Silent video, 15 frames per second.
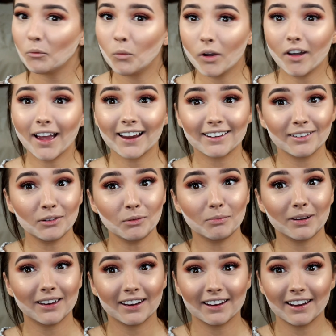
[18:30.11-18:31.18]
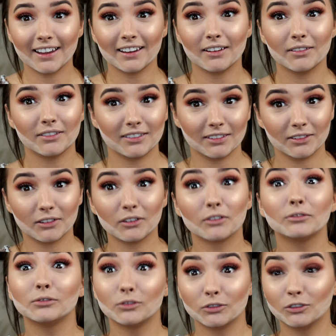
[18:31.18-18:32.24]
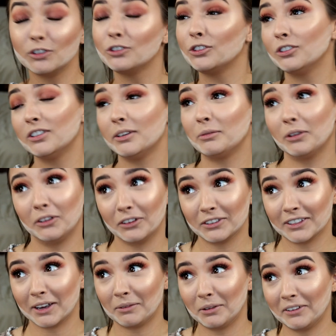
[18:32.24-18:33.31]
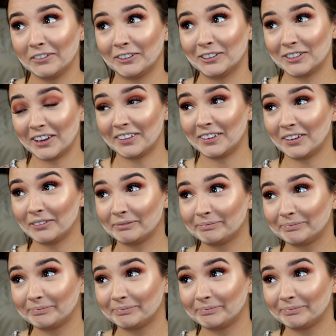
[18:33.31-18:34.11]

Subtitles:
Well, I do, but you should see what it looks like whenever you stand there.